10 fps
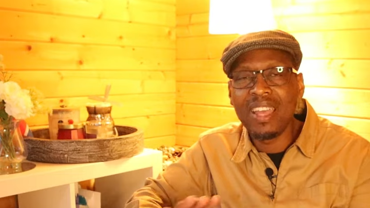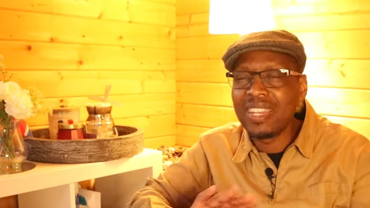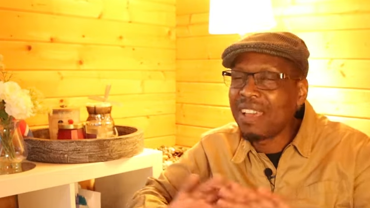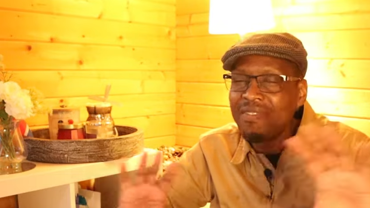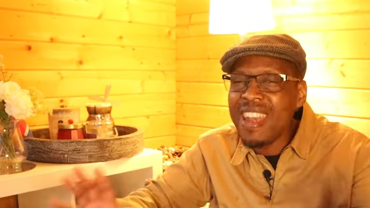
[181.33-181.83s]

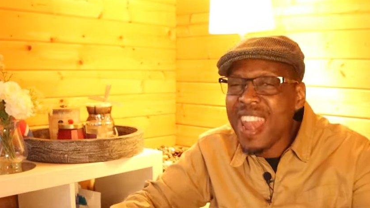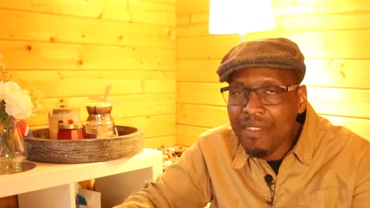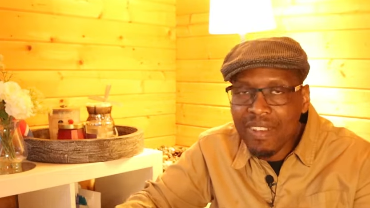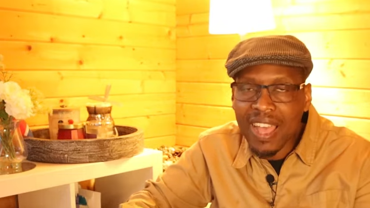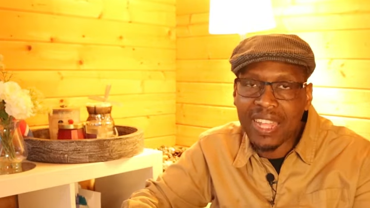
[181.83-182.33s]
had, I've
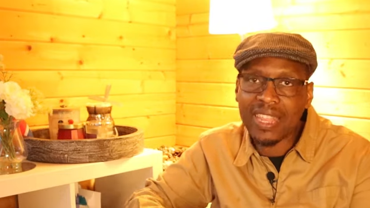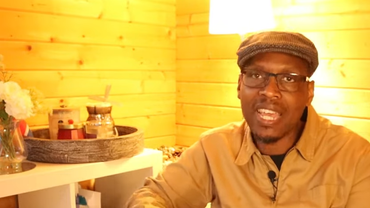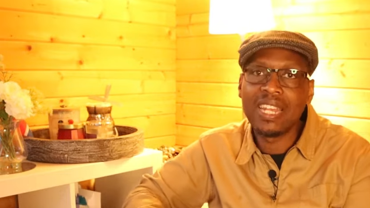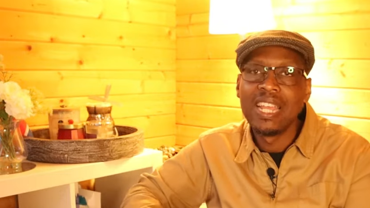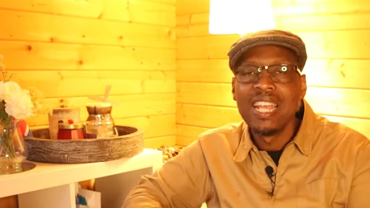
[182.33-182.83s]
never had
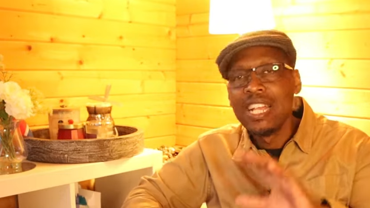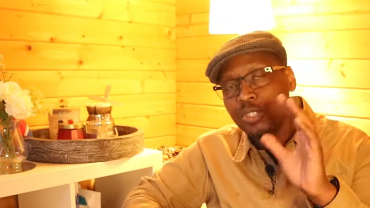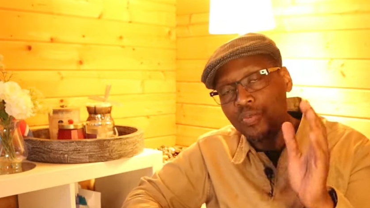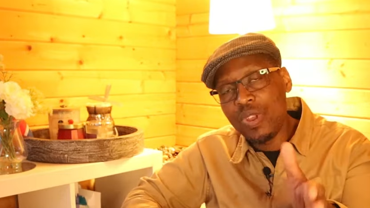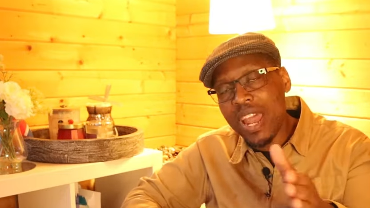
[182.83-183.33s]
that.
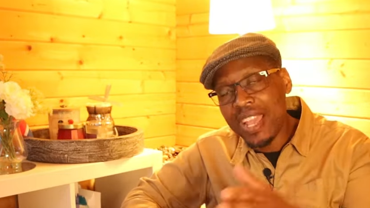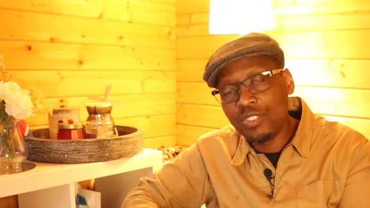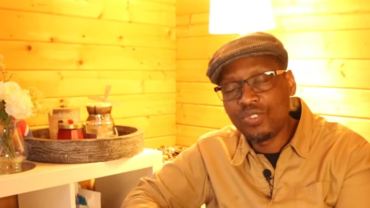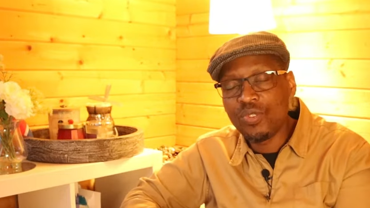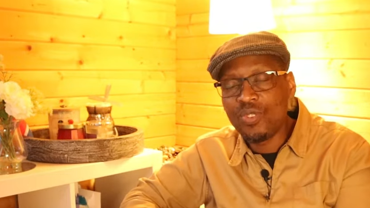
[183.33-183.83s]
So when I
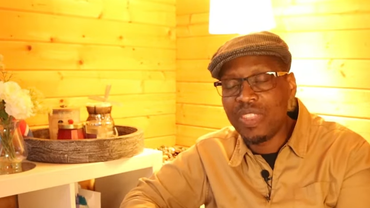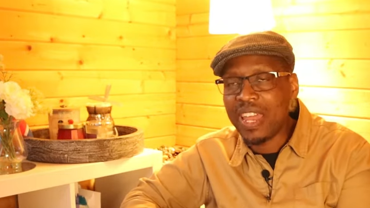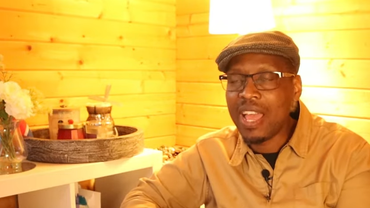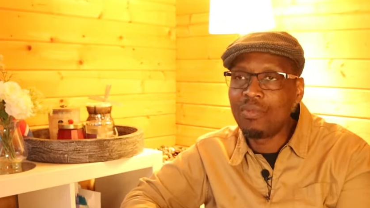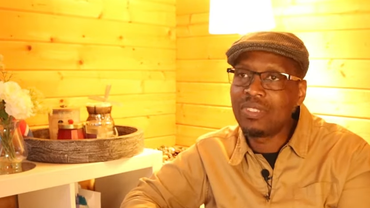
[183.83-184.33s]
saw
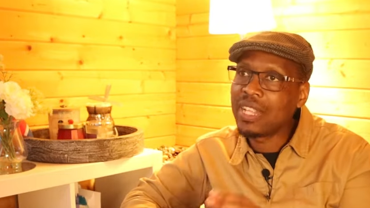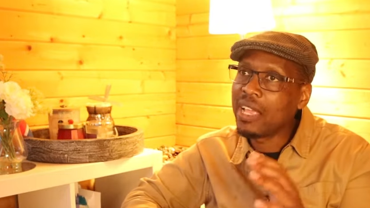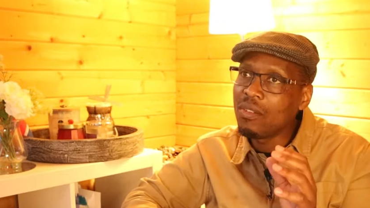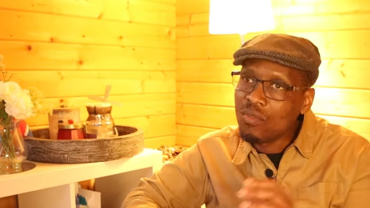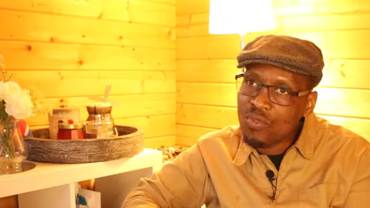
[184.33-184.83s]
that, I was
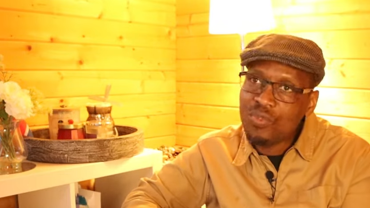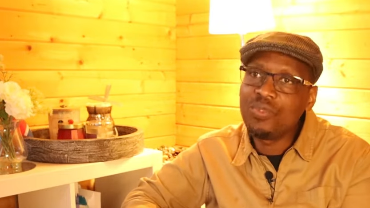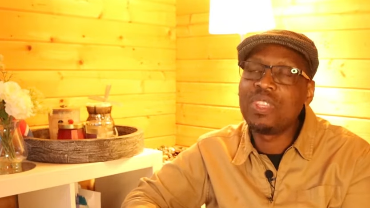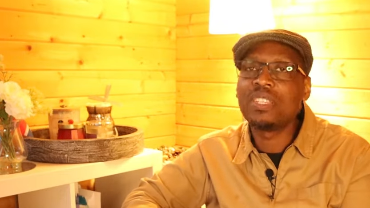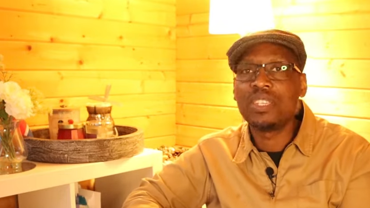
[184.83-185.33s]
like,
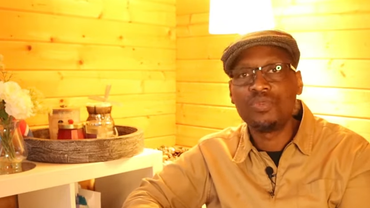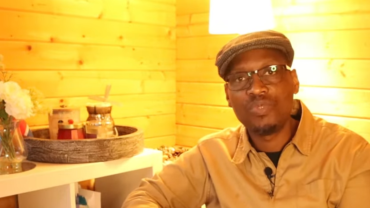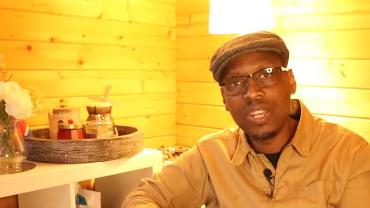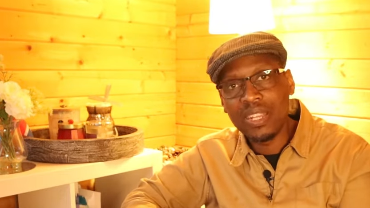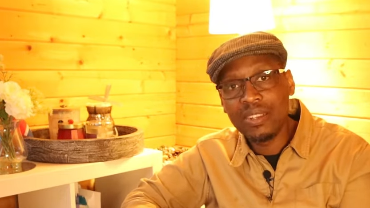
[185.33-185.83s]
ooh, this is
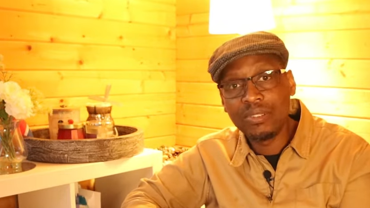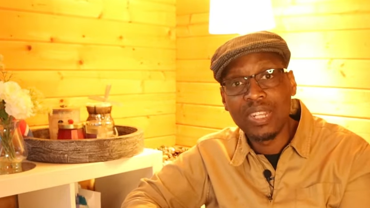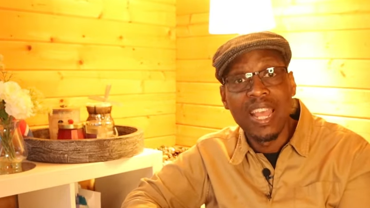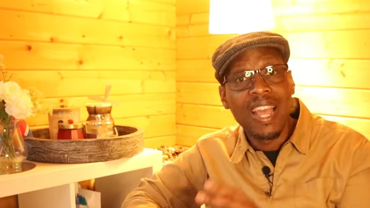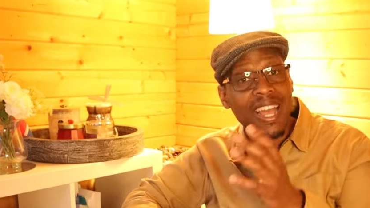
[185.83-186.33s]
really
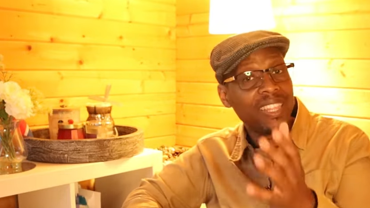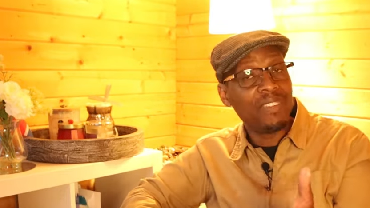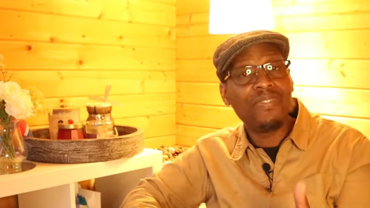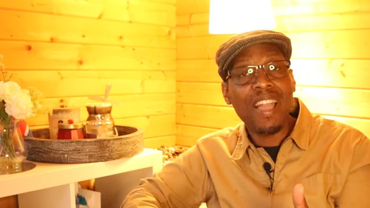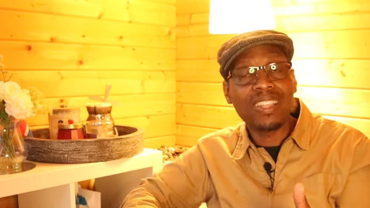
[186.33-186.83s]
good. And
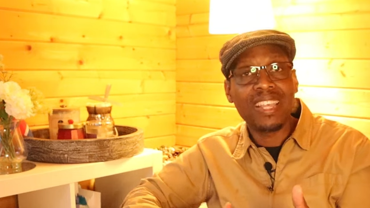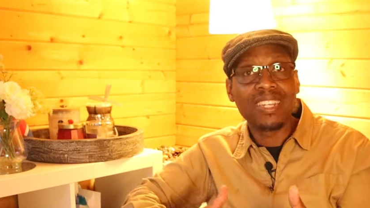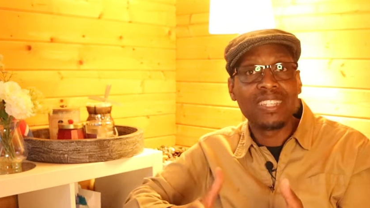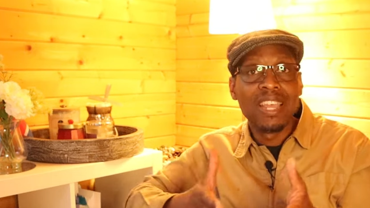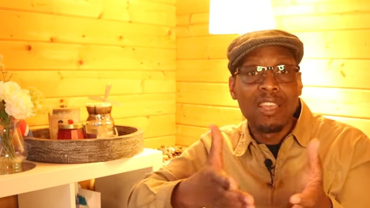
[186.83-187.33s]
the fact
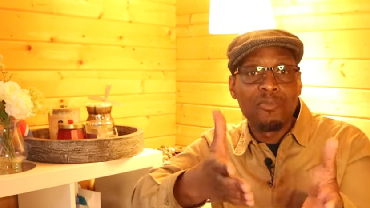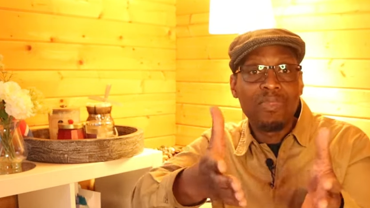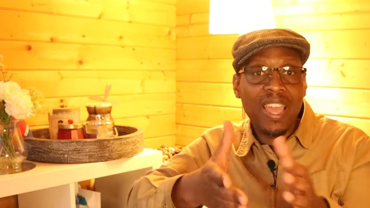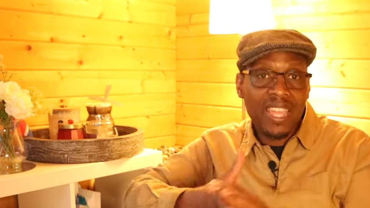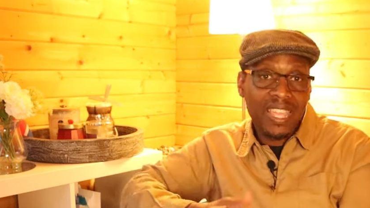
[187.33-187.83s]
that
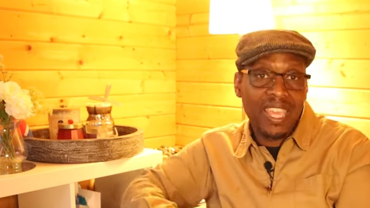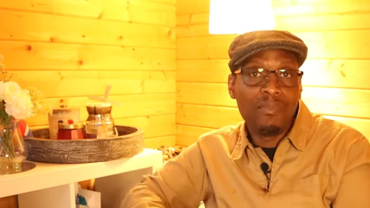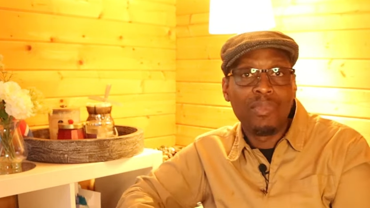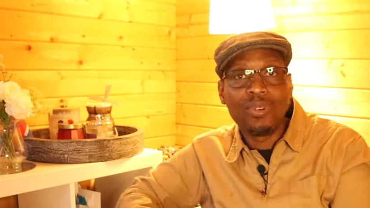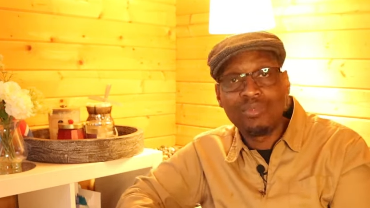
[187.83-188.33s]
my
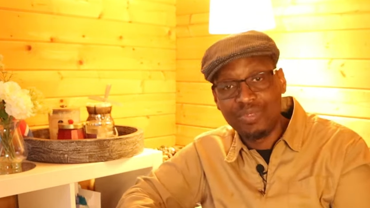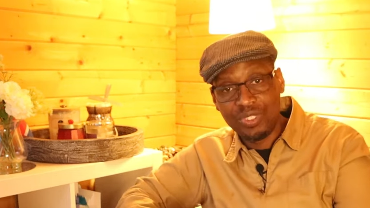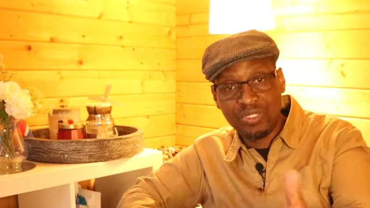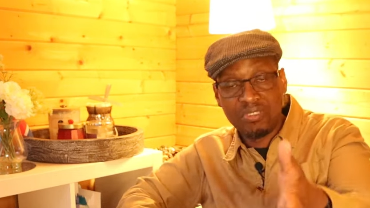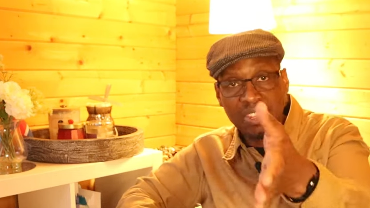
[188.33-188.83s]
gimbal,
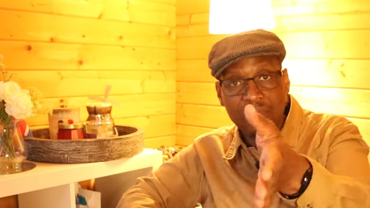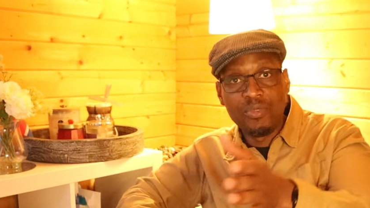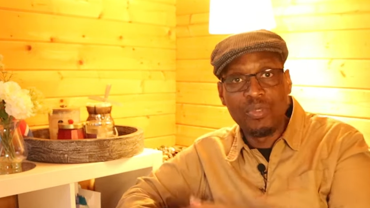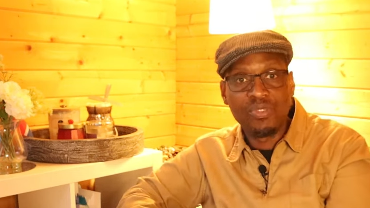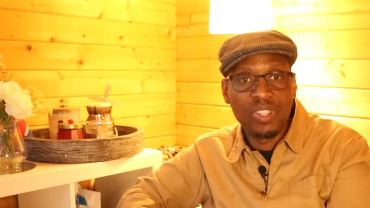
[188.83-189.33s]
which
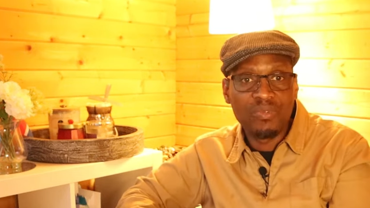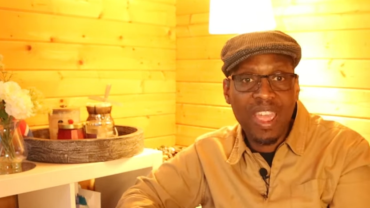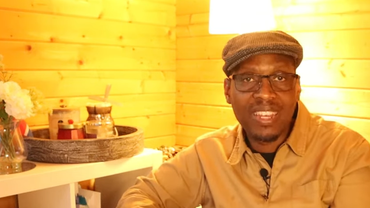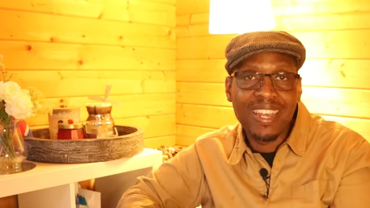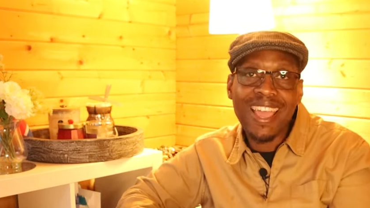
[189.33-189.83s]
I'm using
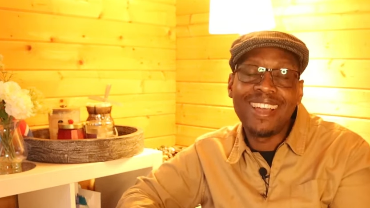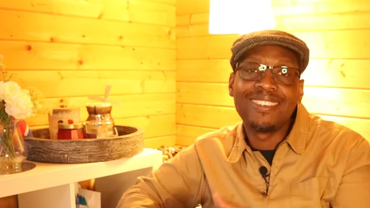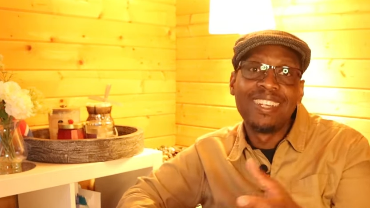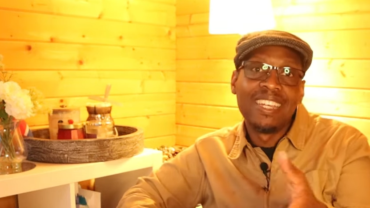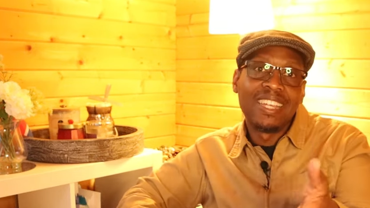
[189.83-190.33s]
right now,